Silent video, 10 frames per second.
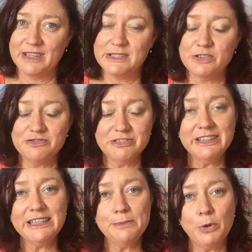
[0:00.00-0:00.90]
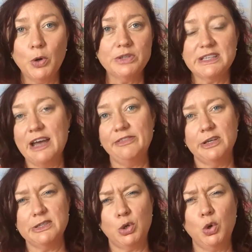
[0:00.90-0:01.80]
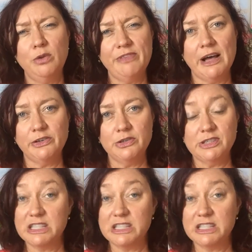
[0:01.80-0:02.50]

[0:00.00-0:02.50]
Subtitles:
So it's really important to have those core values,